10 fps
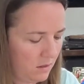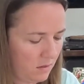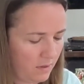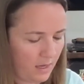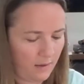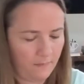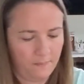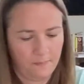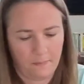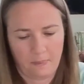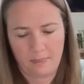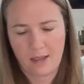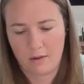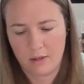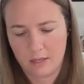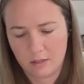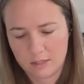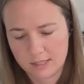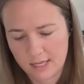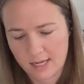Okay, now it
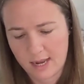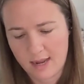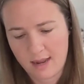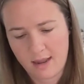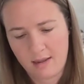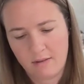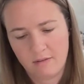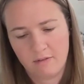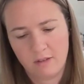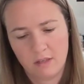looks like I have